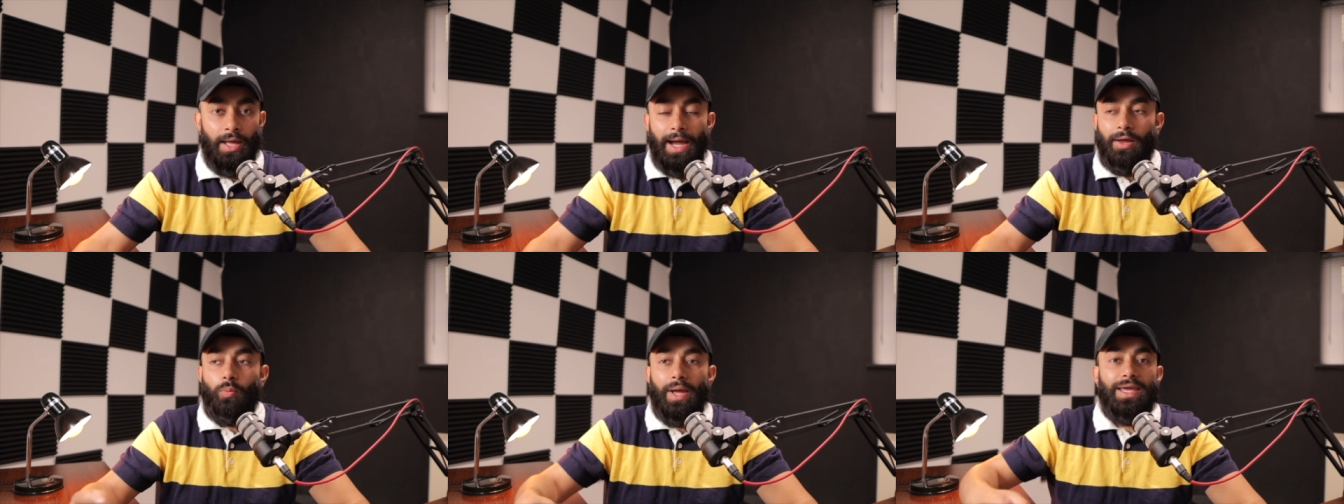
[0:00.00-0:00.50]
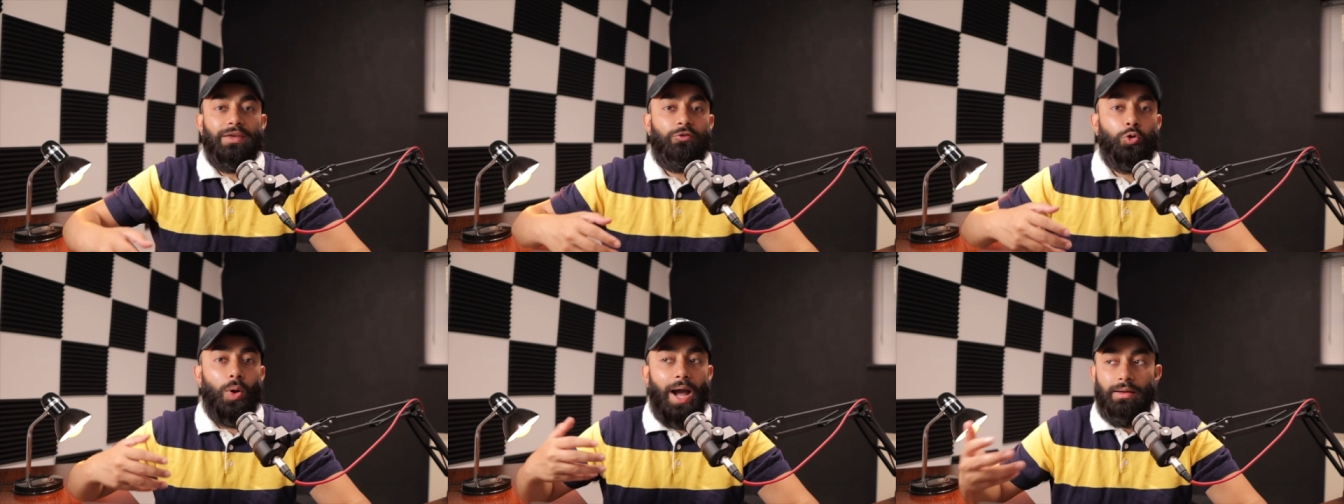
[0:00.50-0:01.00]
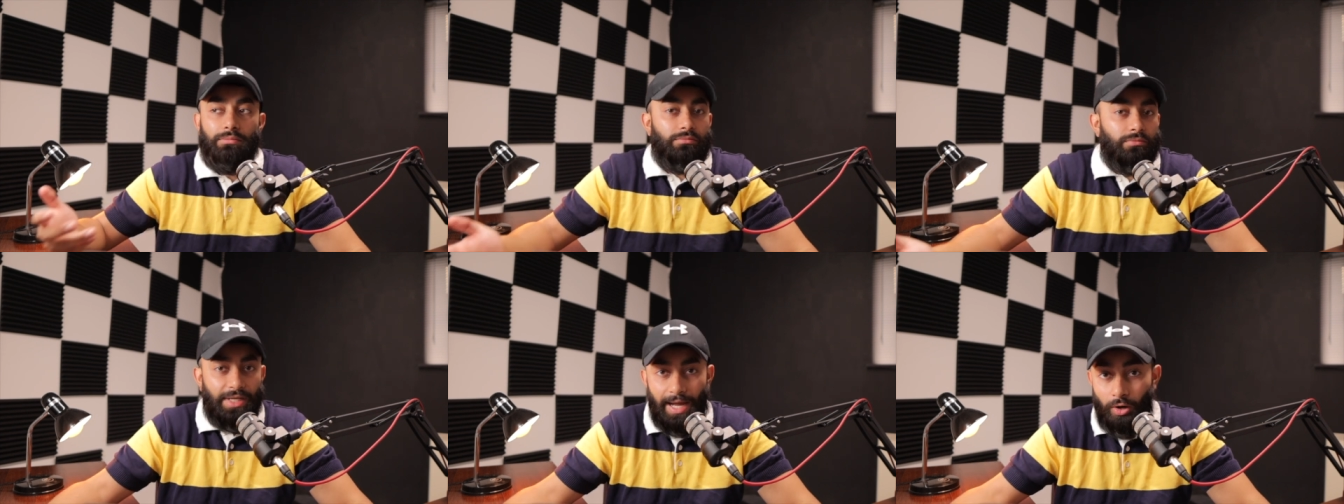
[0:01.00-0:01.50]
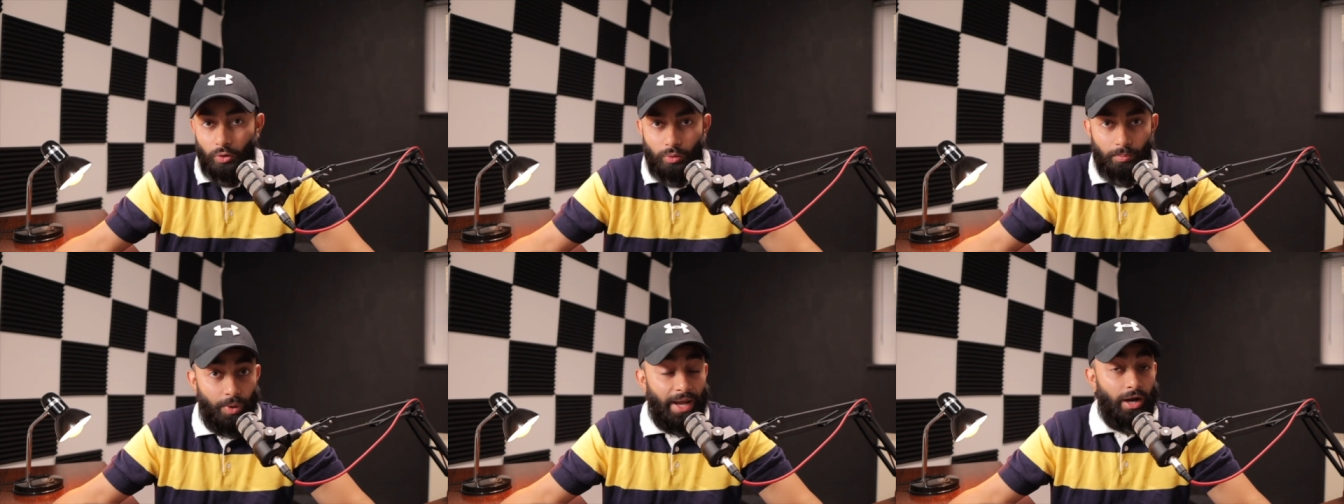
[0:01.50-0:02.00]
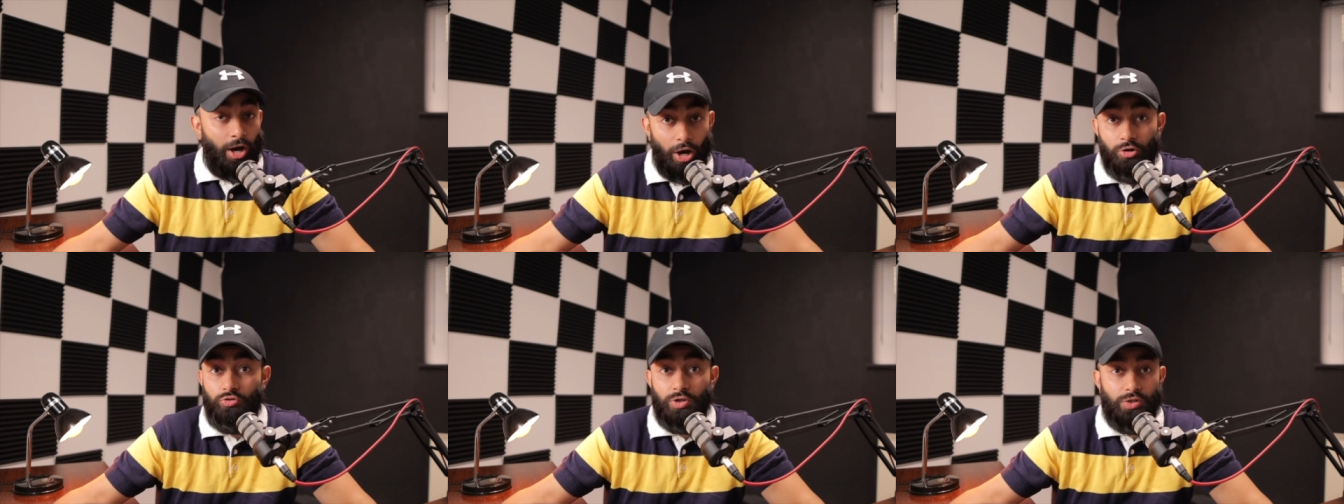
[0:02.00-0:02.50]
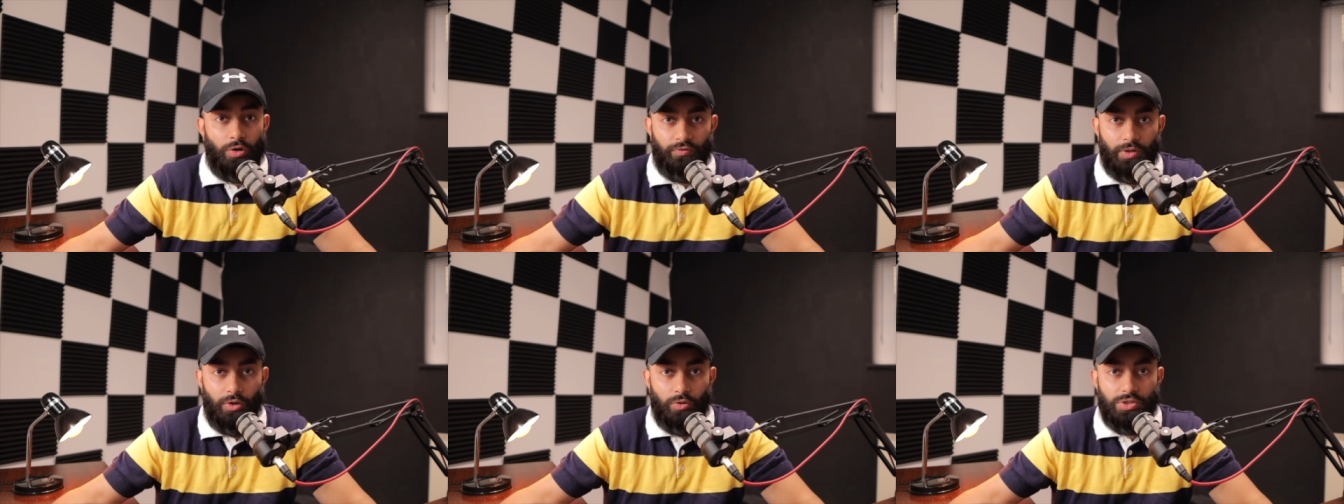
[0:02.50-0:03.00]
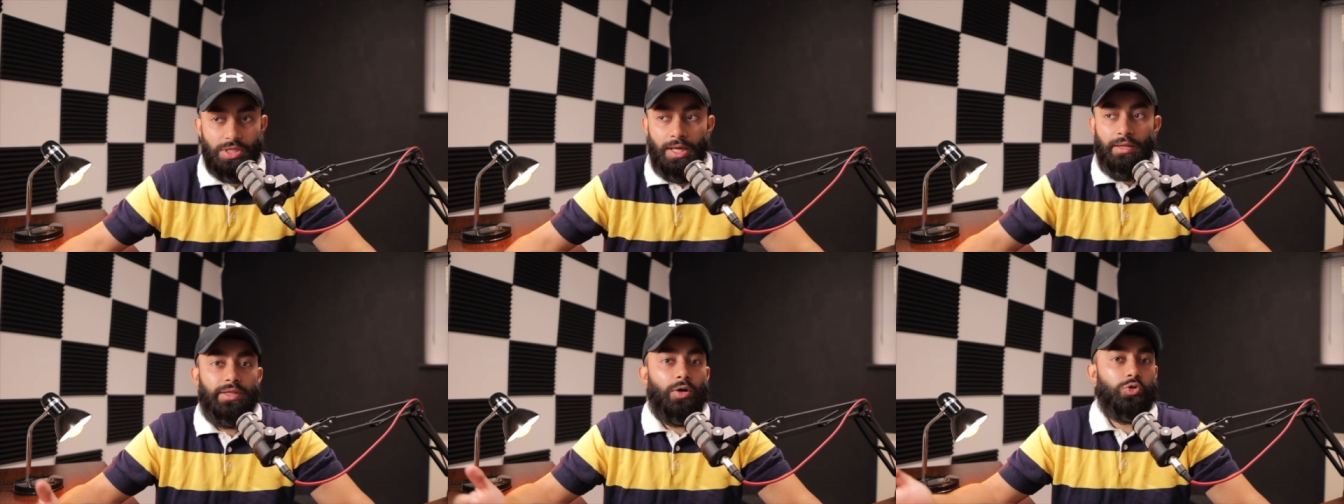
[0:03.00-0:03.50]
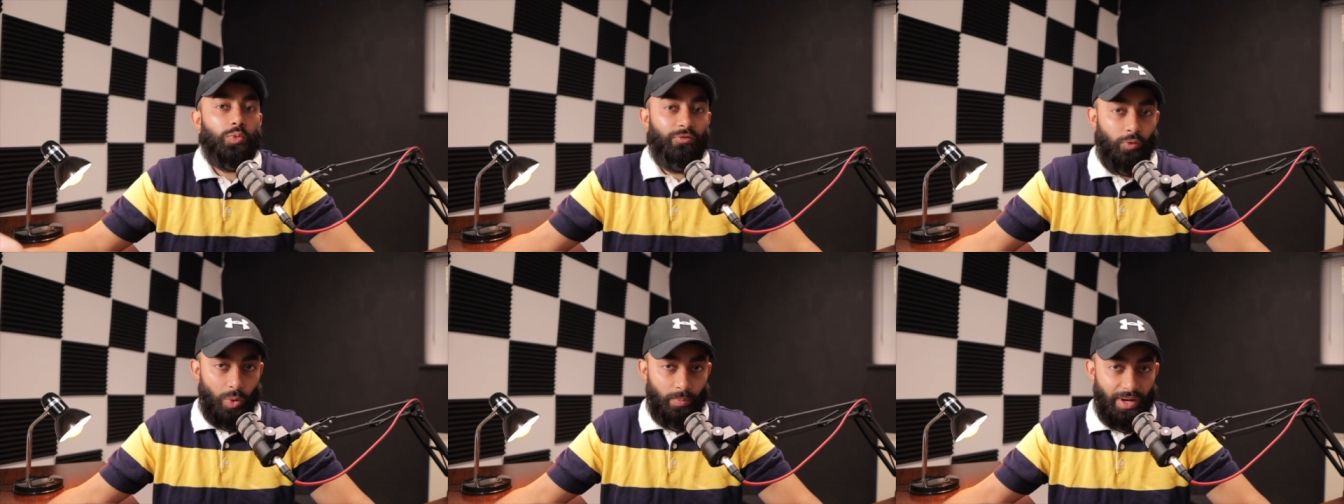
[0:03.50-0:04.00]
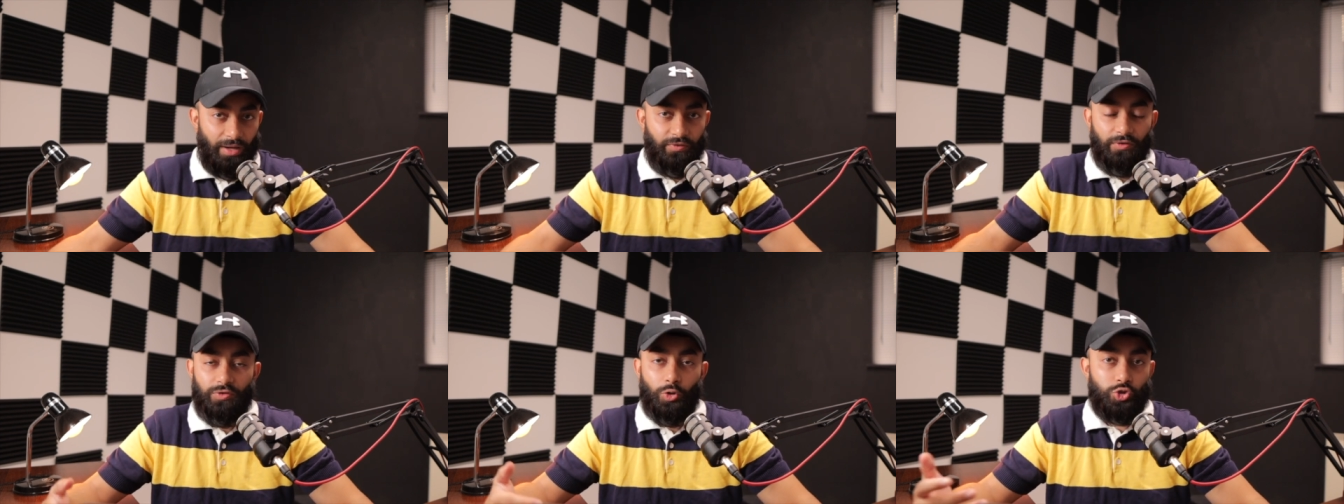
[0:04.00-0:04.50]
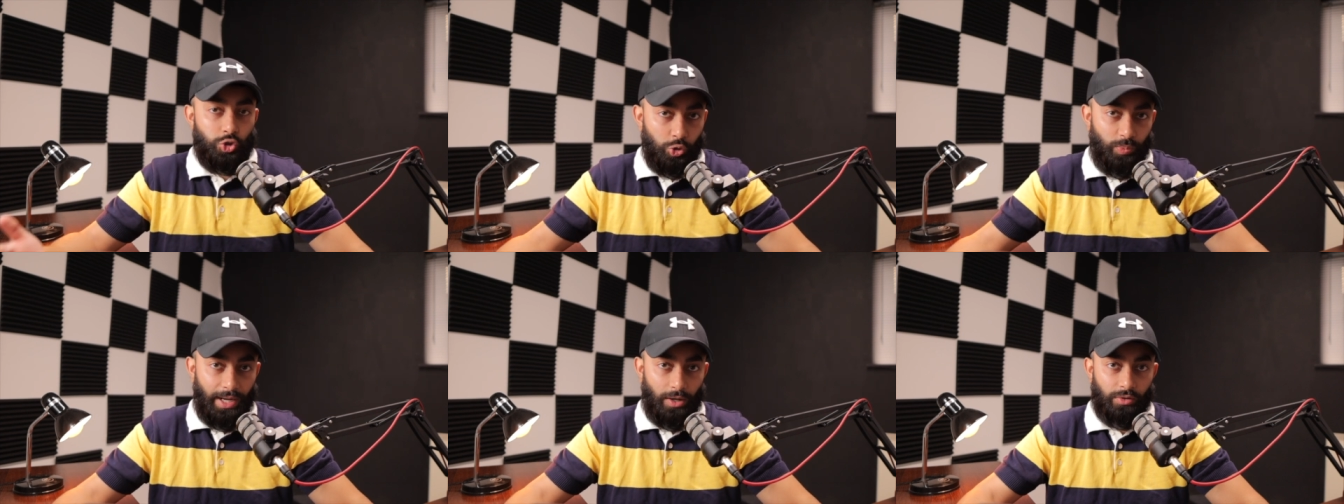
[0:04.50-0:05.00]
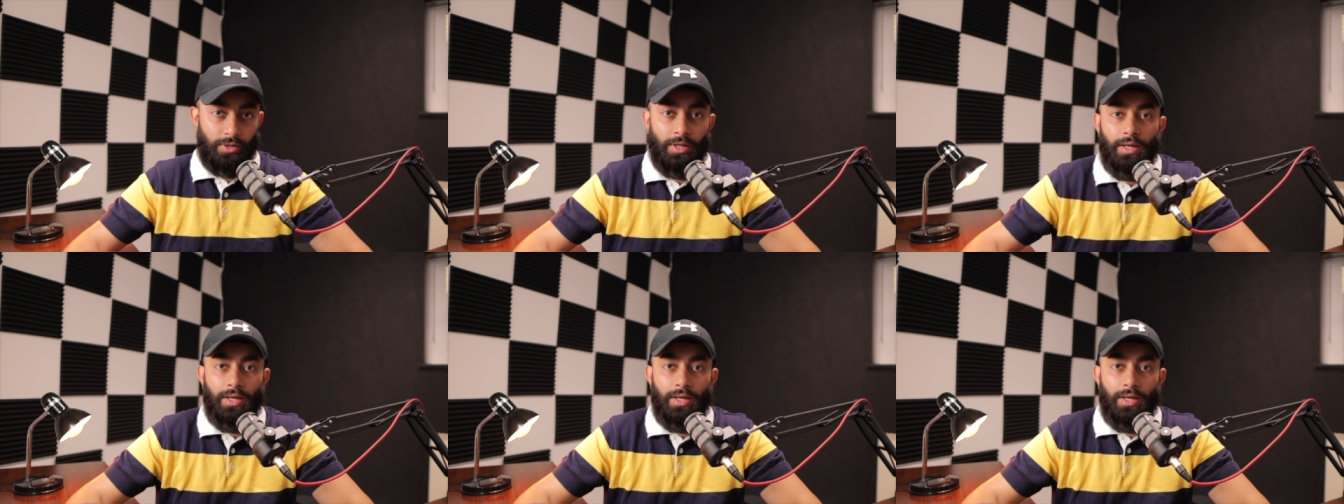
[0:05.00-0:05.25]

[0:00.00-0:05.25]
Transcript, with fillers: and where if you now buy a hundred of those, they'll do it for one pound fifty or two pound.